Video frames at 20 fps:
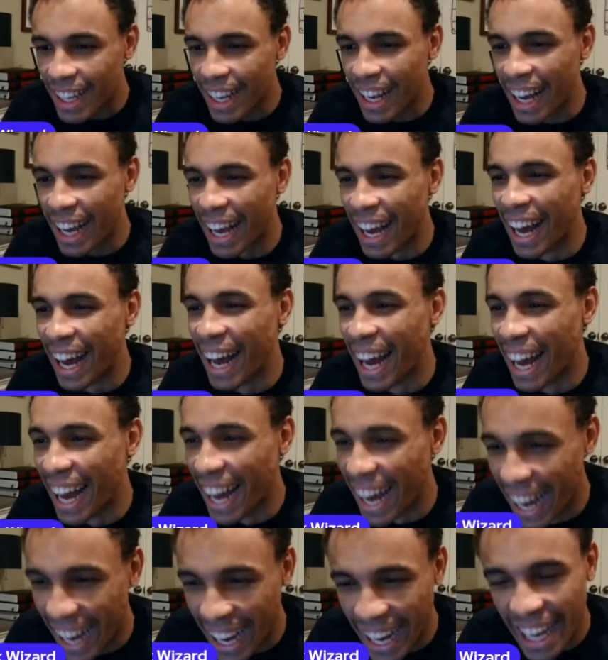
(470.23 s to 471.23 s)

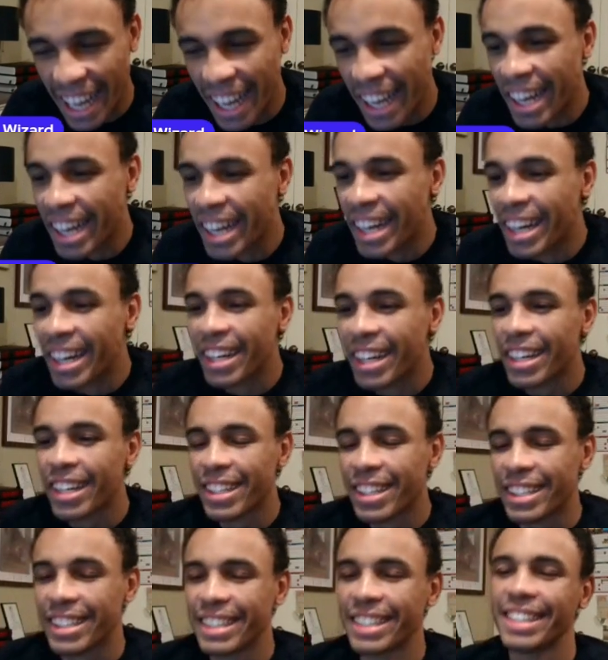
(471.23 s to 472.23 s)

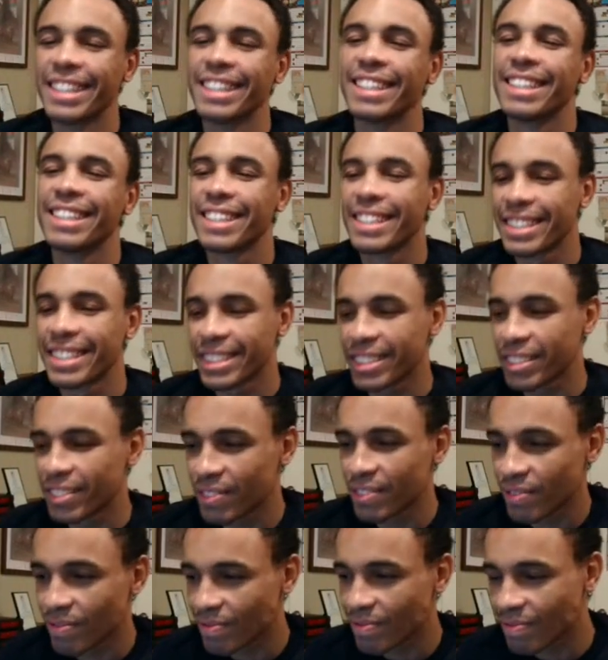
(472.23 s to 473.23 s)

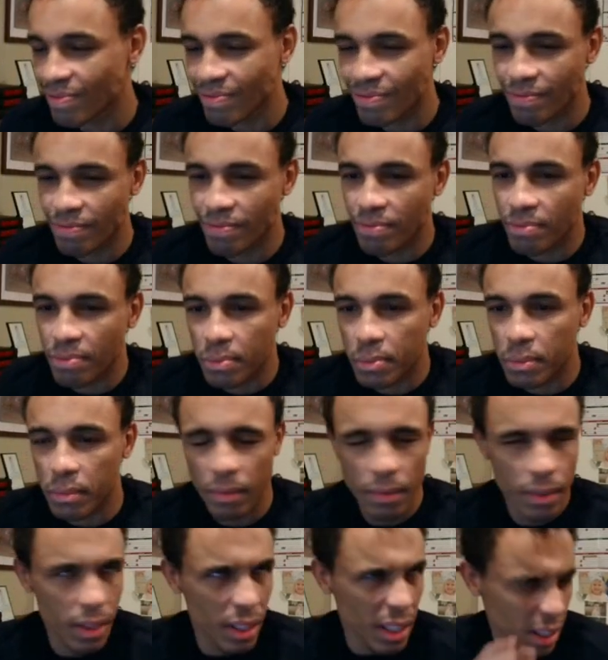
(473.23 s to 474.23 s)

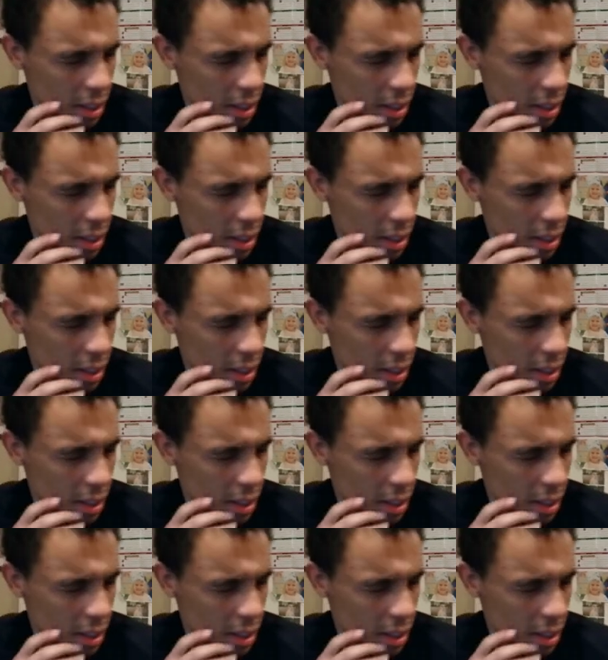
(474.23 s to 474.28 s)
[no speech]